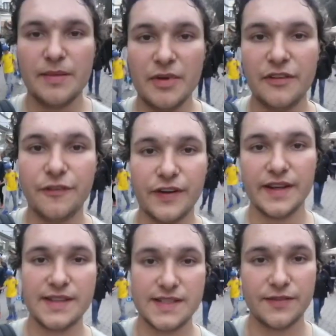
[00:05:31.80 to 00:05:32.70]
My
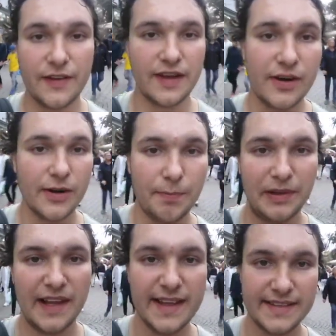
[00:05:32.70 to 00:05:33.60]
friends, there are
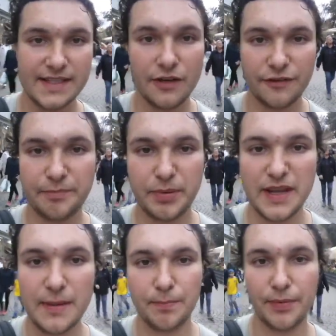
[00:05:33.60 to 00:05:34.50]
plenty of
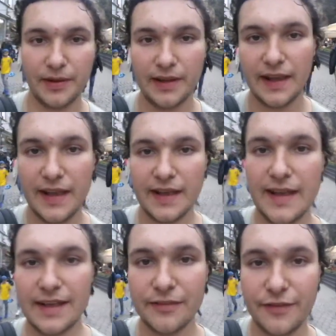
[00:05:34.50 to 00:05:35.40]
people
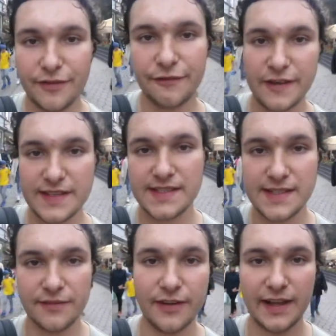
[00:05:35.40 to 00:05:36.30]
in the
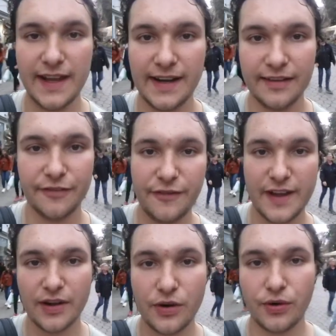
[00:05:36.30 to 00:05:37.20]
festival here in
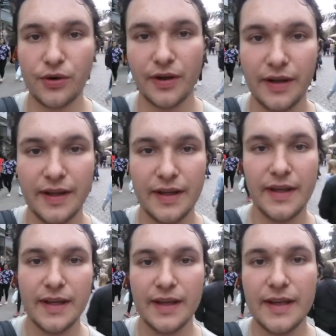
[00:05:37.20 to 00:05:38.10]
Växjö.
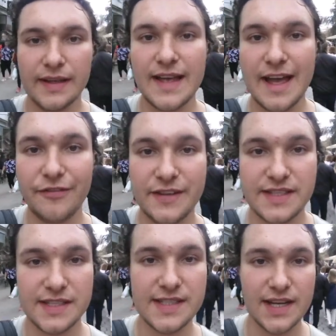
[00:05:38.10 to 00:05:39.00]
Yeah,
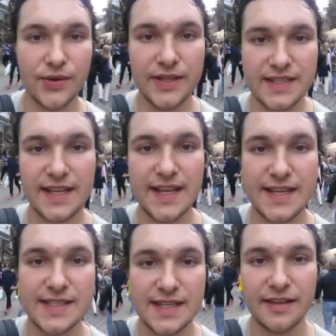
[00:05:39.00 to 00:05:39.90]
this is how it
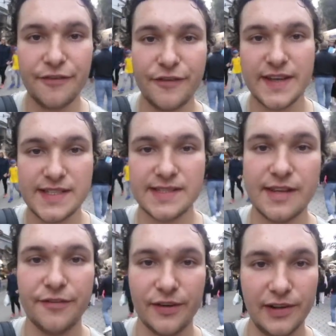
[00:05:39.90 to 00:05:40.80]
is in
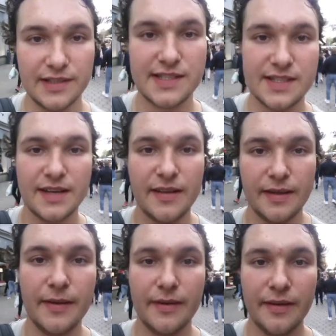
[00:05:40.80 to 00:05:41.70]
festivals.
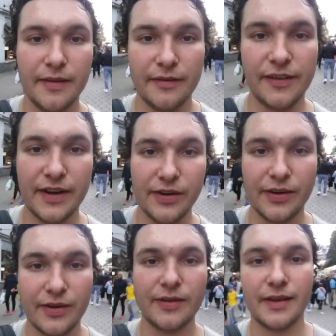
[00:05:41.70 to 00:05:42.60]
There
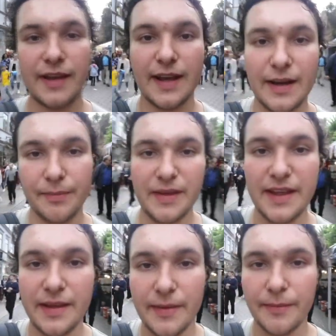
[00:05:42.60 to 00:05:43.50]
are
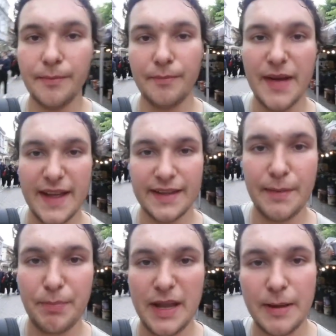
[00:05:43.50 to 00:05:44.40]
coming
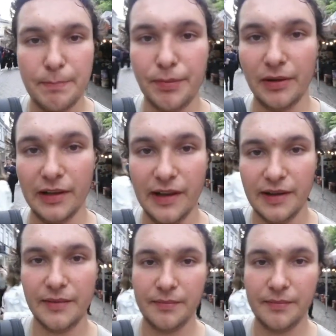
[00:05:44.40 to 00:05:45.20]
many people.